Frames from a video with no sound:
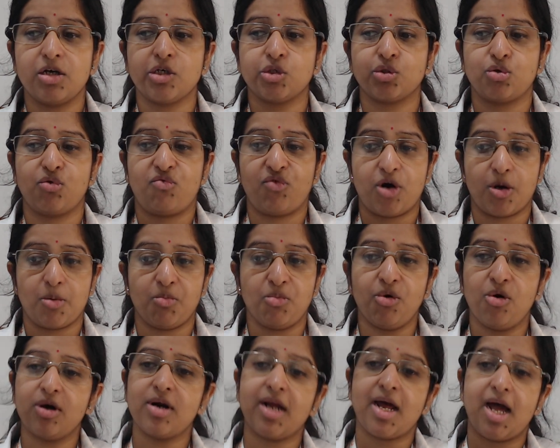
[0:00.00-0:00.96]
So for
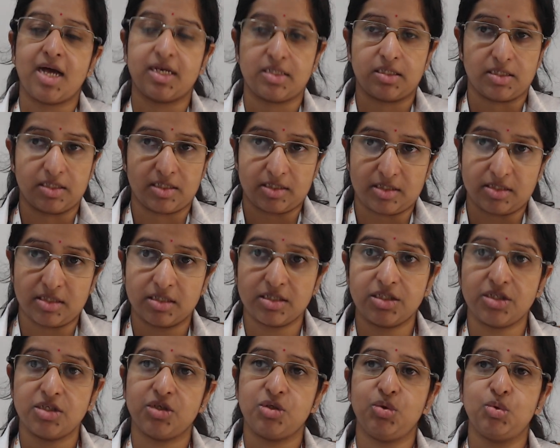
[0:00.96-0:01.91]
more
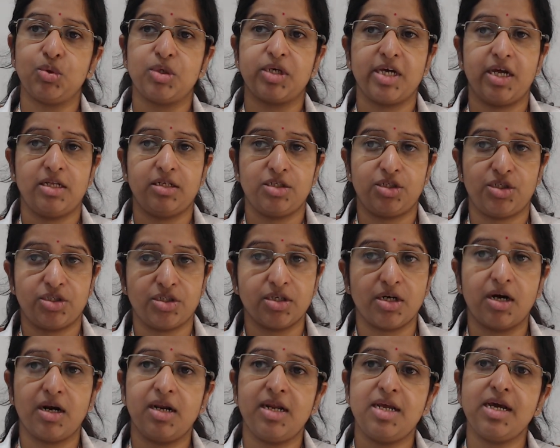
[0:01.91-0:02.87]
assistance, you can
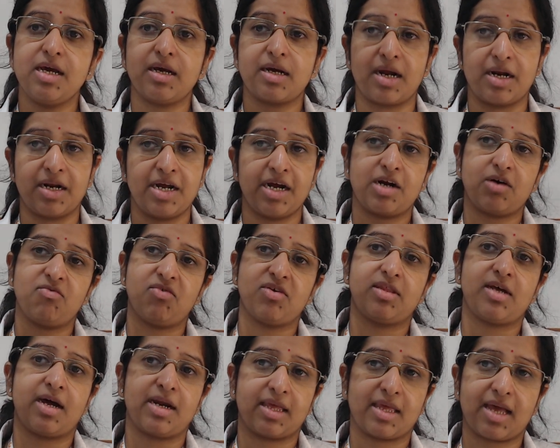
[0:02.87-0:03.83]
surely connect
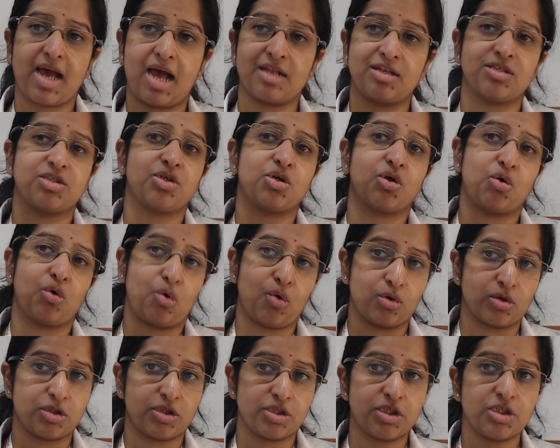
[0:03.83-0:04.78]
with our cancer
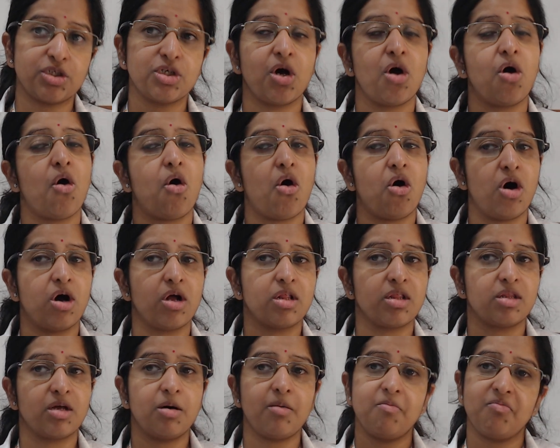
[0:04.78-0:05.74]
coaches
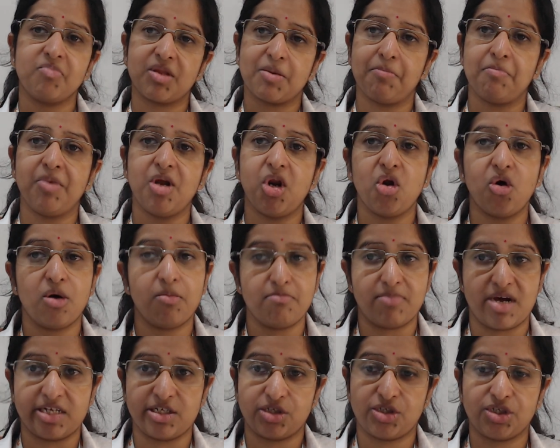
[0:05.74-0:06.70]
on the below
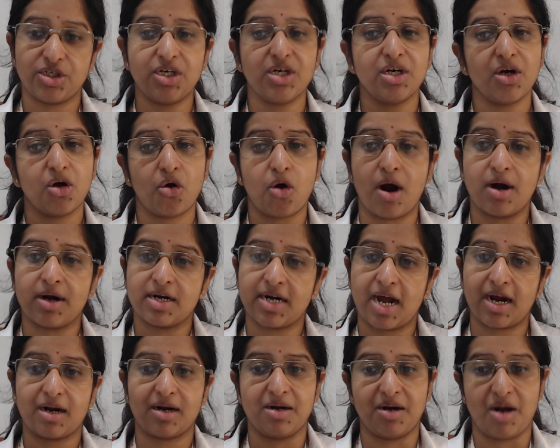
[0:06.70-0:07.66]
mentioned
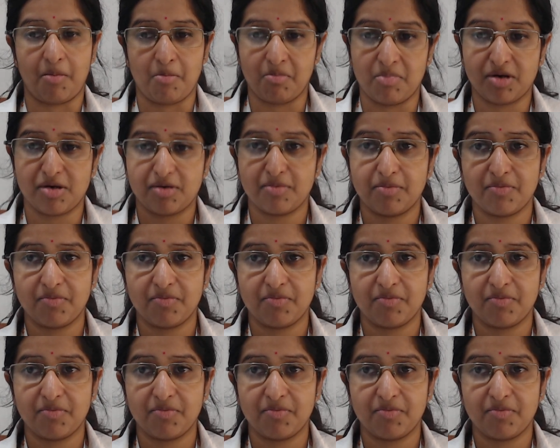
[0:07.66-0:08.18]
contact number.